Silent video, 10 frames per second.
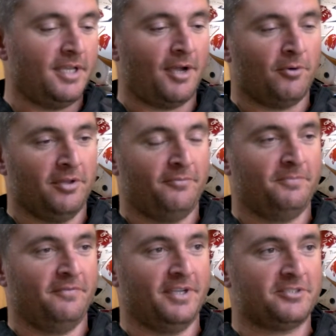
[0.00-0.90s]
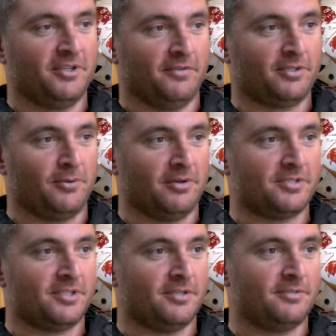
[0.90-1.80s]
Yeah, well, the victory over
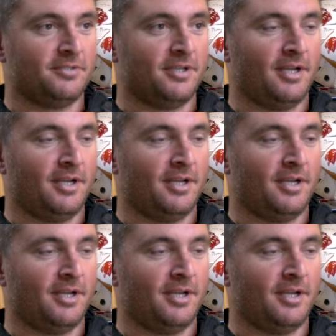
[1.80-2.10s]
Cornerstone,